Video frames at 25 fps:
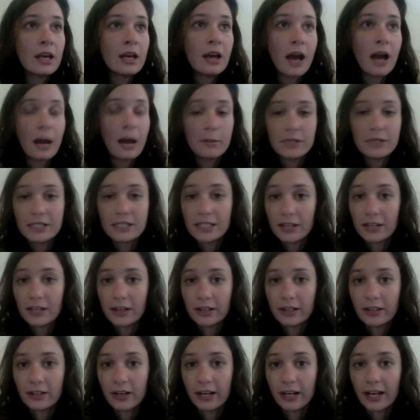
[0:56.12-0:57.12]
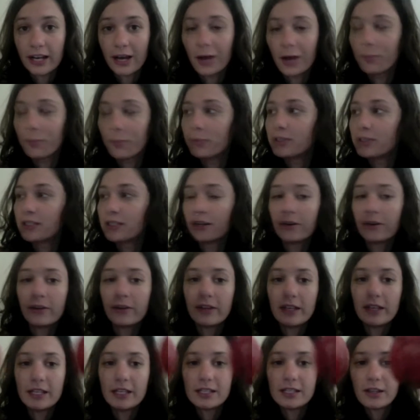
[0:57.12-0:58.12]
I'm just here to try to help. So
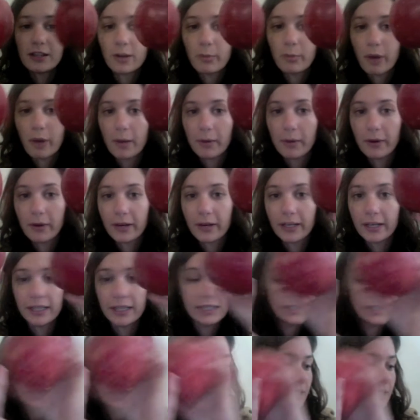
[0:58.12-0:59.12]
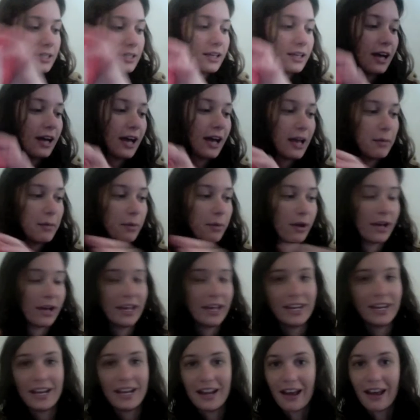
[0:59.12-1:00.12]
these are pomegranates. I
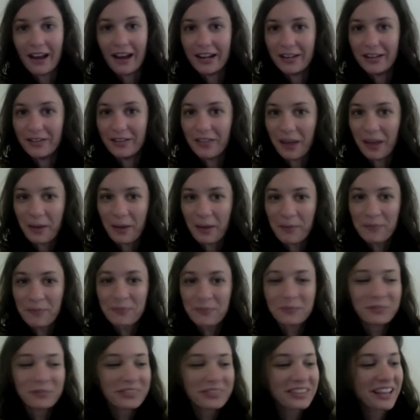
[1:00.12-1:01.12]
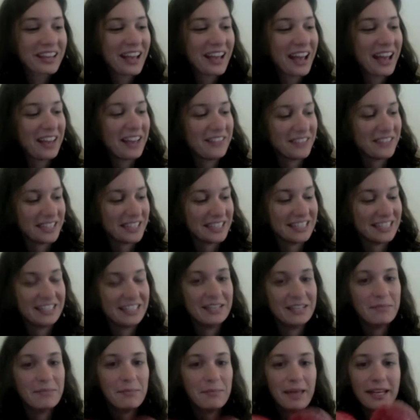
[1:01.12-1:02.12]
bought 9 of them. I've eaten
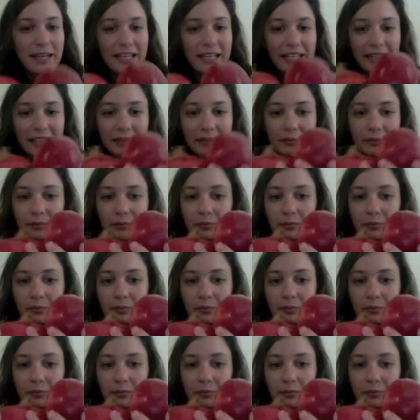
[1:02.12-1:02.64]
many.